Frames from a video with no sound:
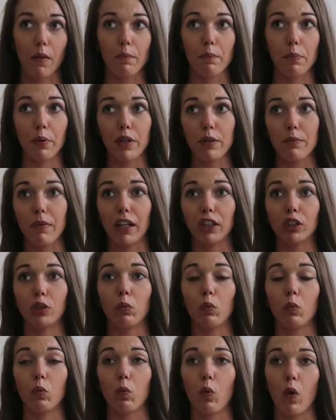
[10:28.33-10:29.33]
Pretty much
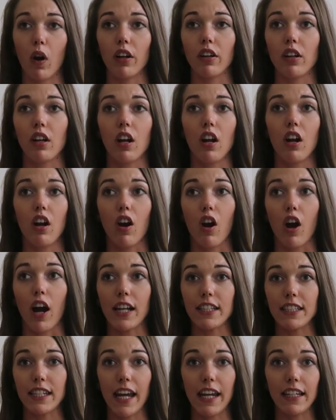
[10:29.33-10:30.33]
what
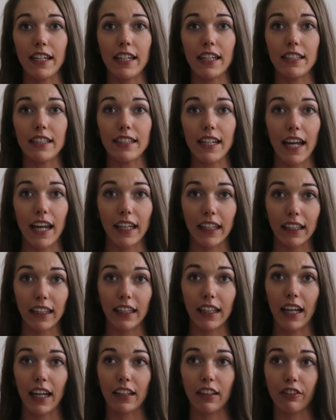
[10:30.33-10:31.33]
I take
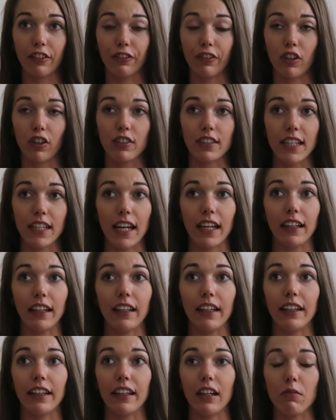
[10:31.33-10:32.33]
daily, and if not
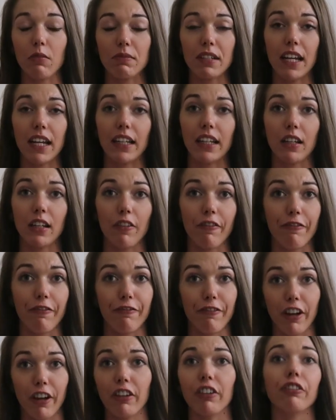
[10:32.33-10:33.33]
daily, then I'm taking it
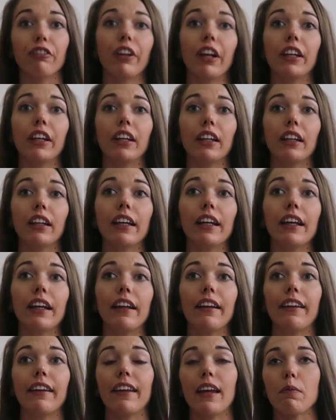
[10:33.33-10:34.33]
very
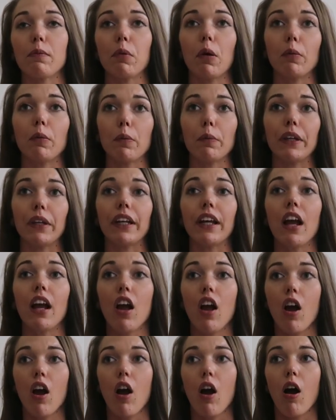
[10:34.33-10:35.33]
regularly. They're probably
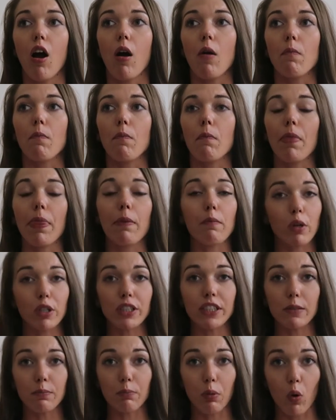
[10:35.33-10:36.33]
the
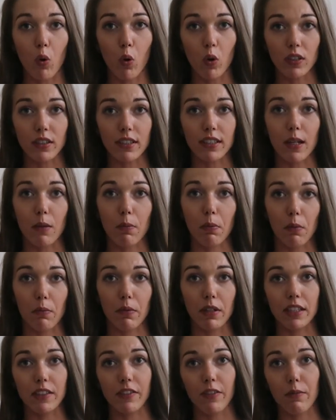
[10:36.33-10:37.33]
most important
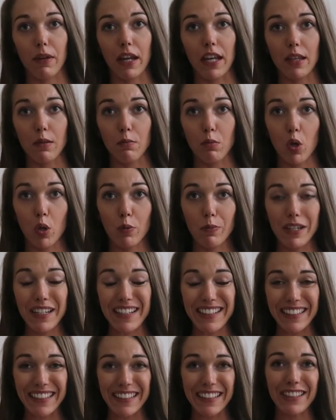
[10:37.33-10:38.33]
supplements for me at the
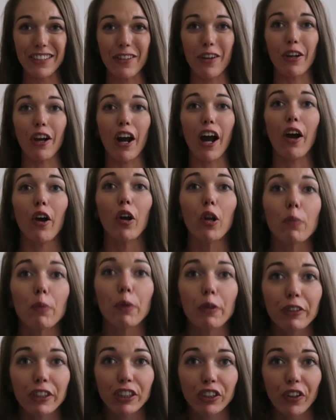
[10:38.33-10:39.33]
moment. So I hope
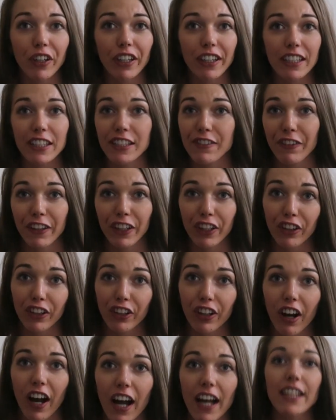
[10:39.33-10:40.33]
you enjoyed this
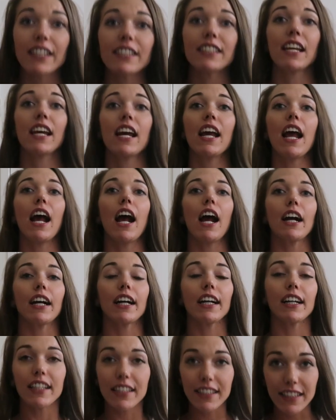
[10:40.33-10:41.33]
video, guys. I'm
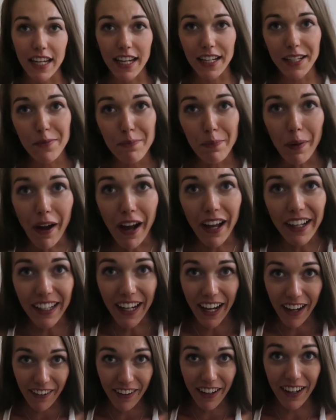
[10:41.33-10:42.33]
gonna say goodbye
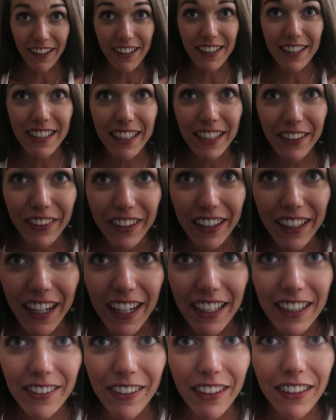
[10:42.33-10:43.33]
now, and I'll see you in the
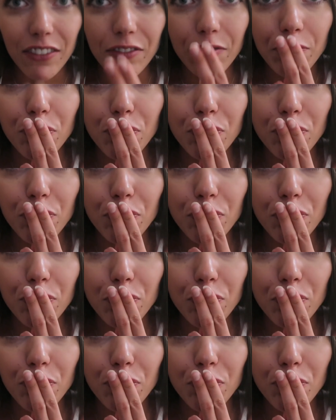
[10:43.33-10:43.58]
next one.